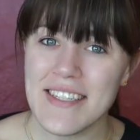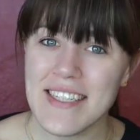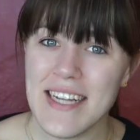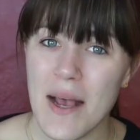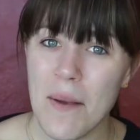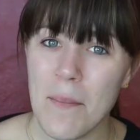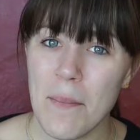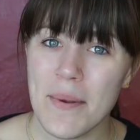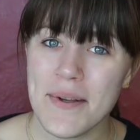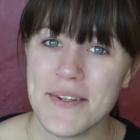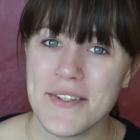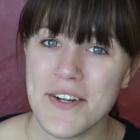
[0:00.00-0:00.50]

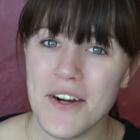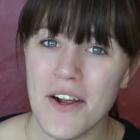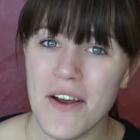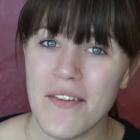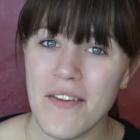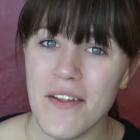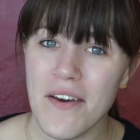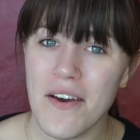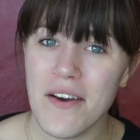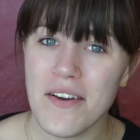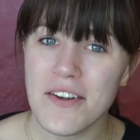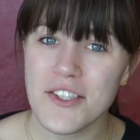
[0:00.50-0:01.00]
temperature on
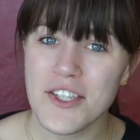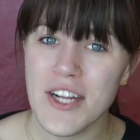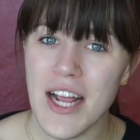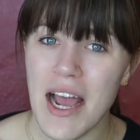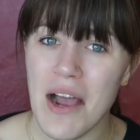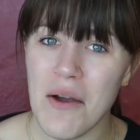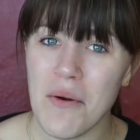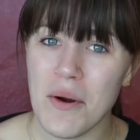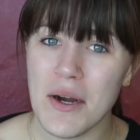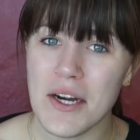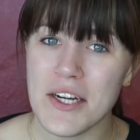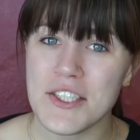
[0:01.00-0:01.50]
the
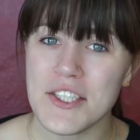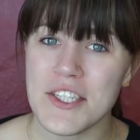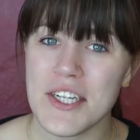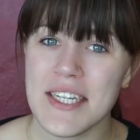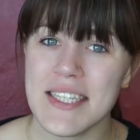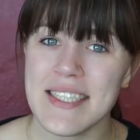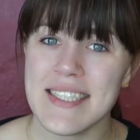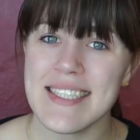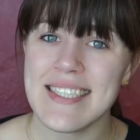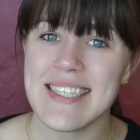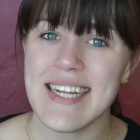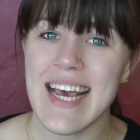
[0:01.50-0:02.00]
shower
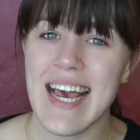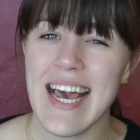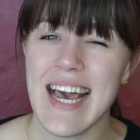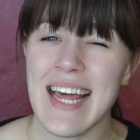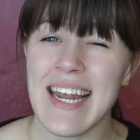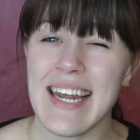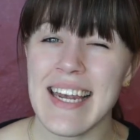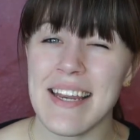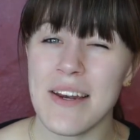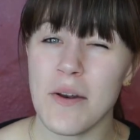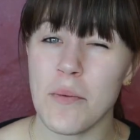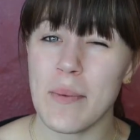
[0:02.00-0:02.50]
just a
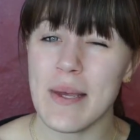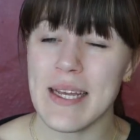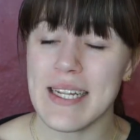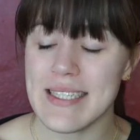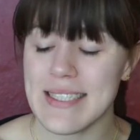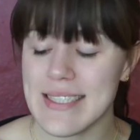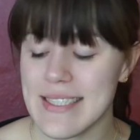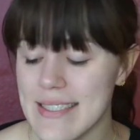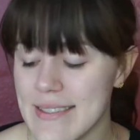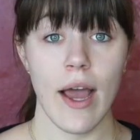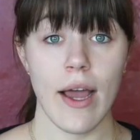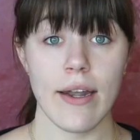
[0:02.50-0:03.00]
little bit.